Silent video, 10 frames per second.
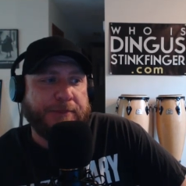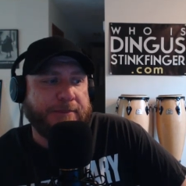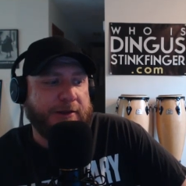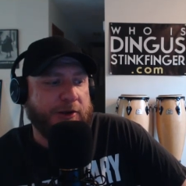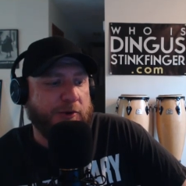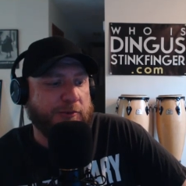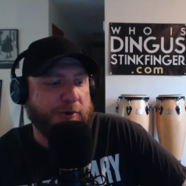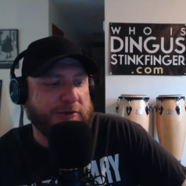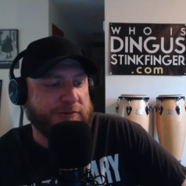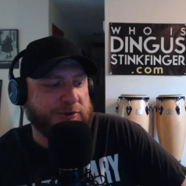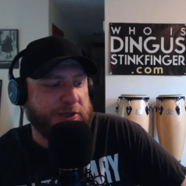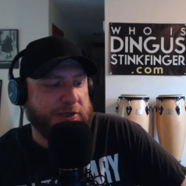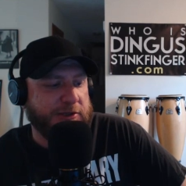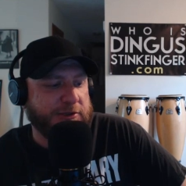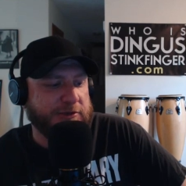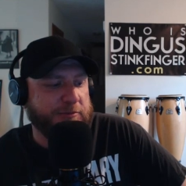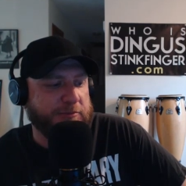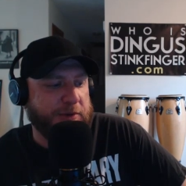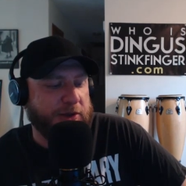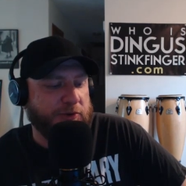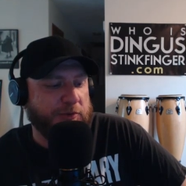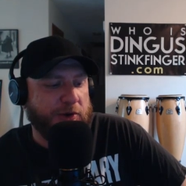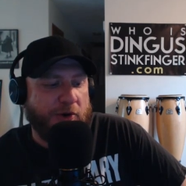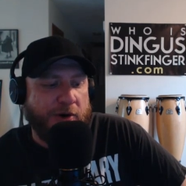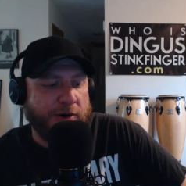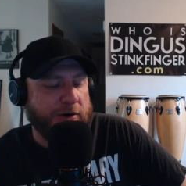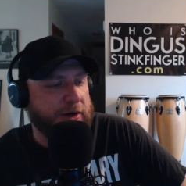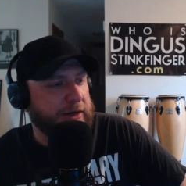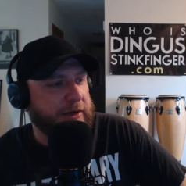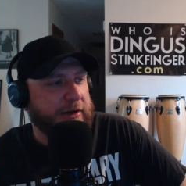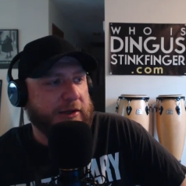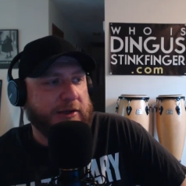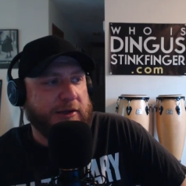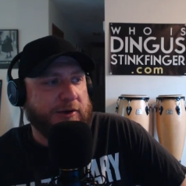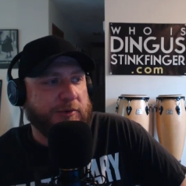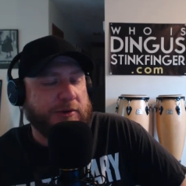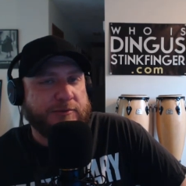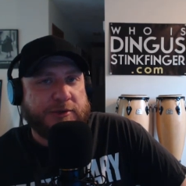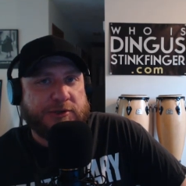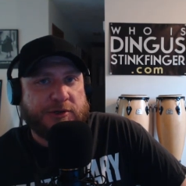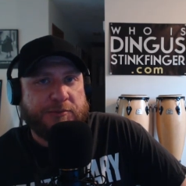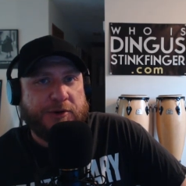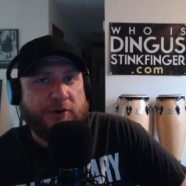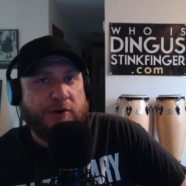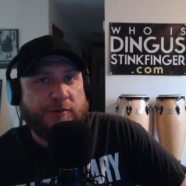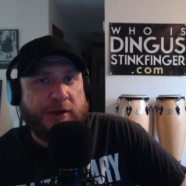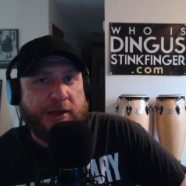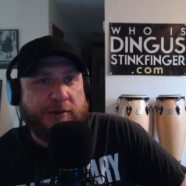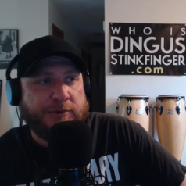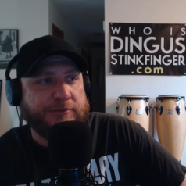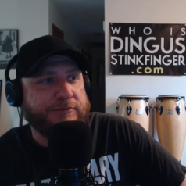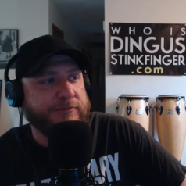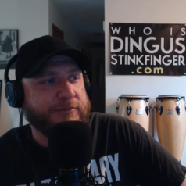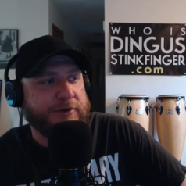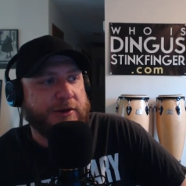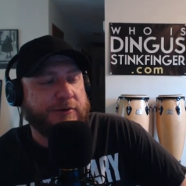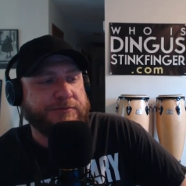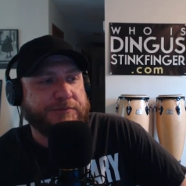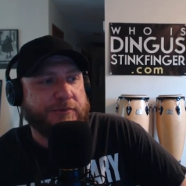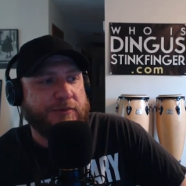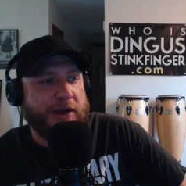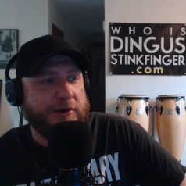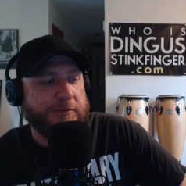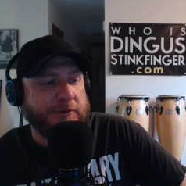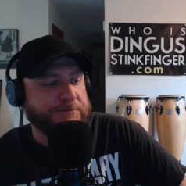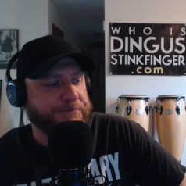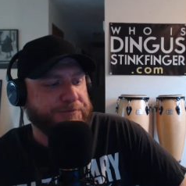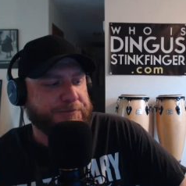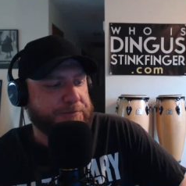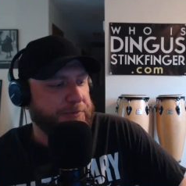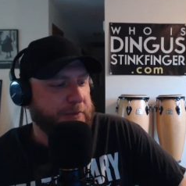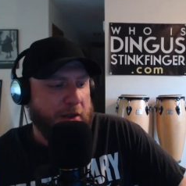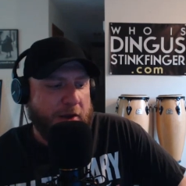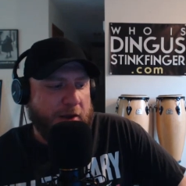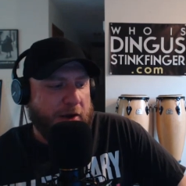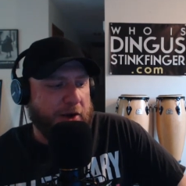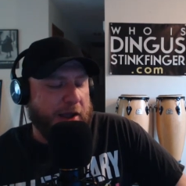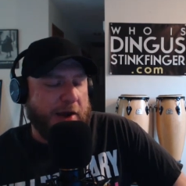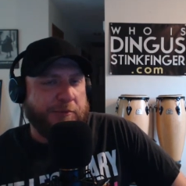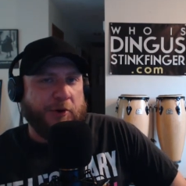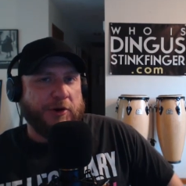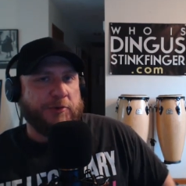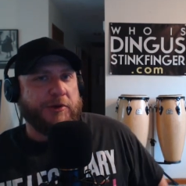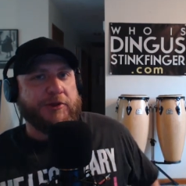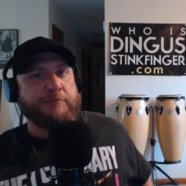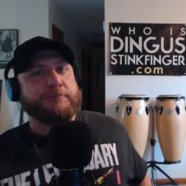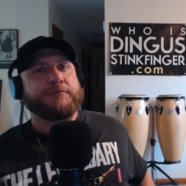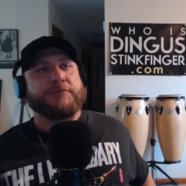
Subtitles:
West Virginians being who we are, we took them under our wing. We fed them and hung out, partied with them.